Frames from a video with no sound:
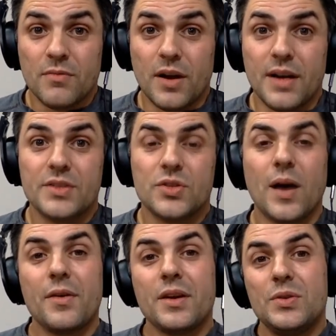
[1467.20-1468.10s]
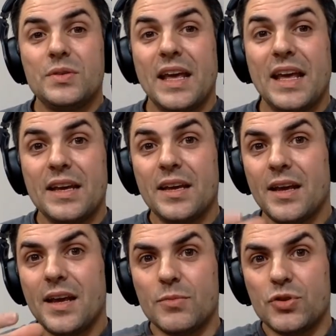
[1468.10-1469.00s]
right? So how can you take?
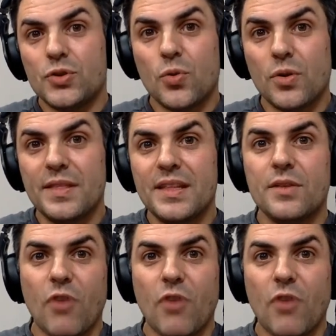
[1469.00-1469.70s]
I'm sure in the,